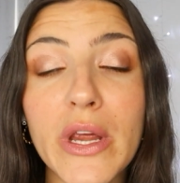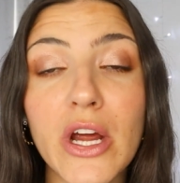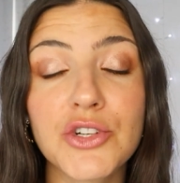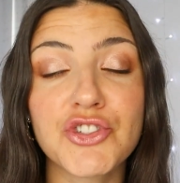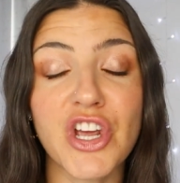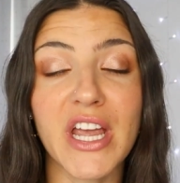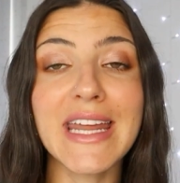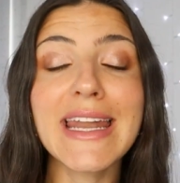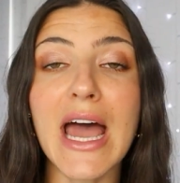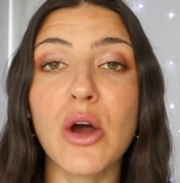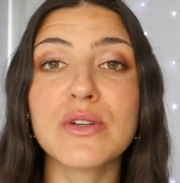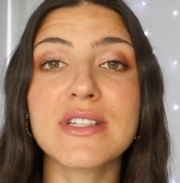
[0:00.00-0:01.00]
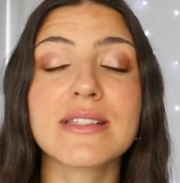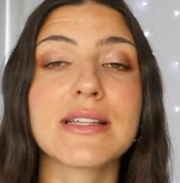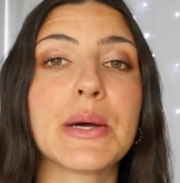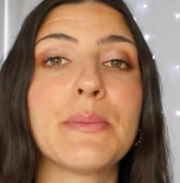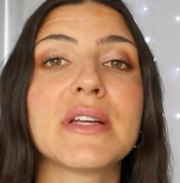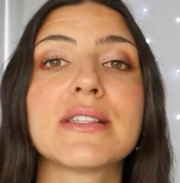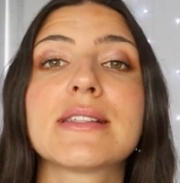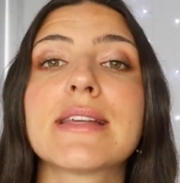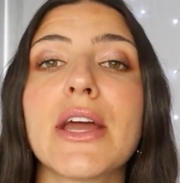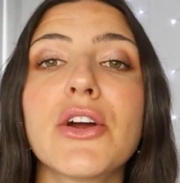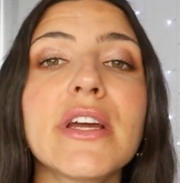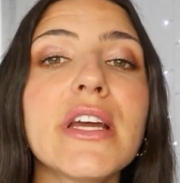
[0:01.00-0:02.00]
We are checking out some
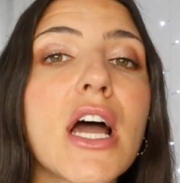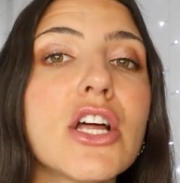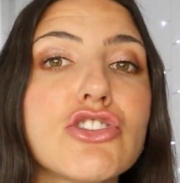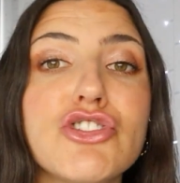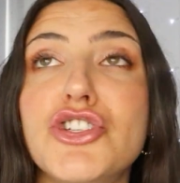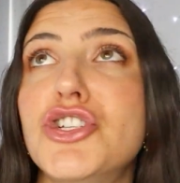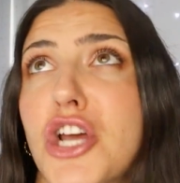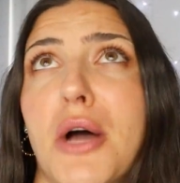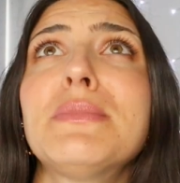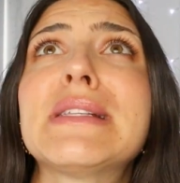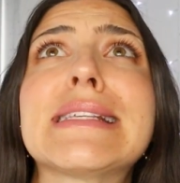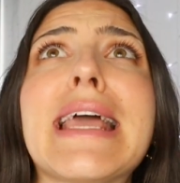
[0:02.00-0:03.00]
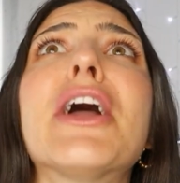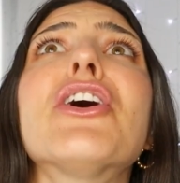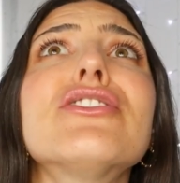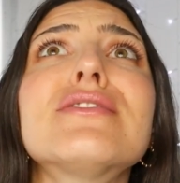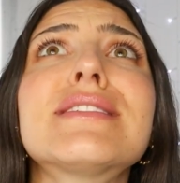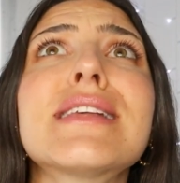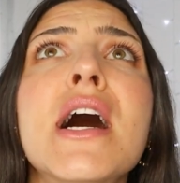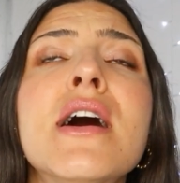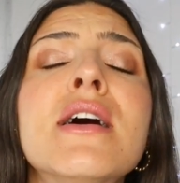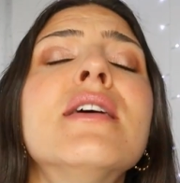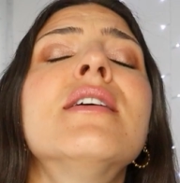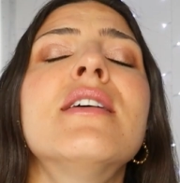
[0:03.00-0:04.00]
scary jump scares
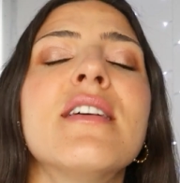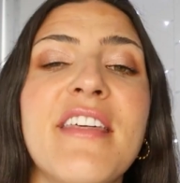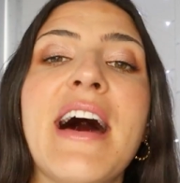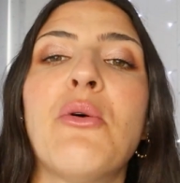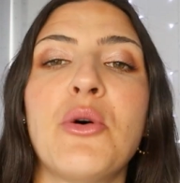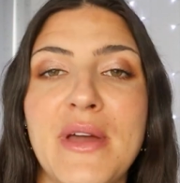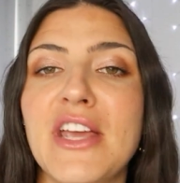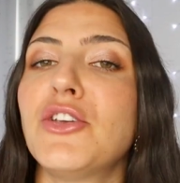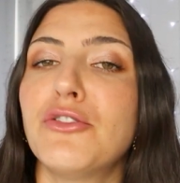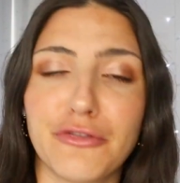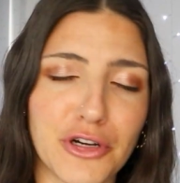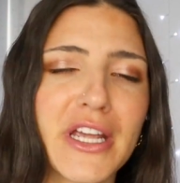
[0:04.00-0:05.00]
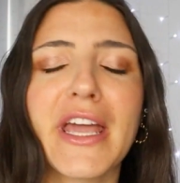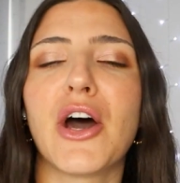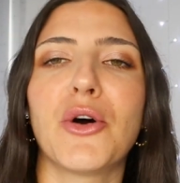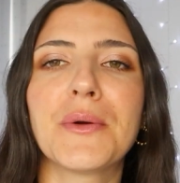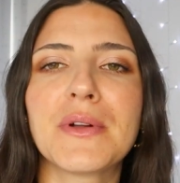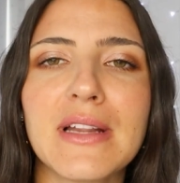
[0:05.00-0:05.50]
that will make you freak out.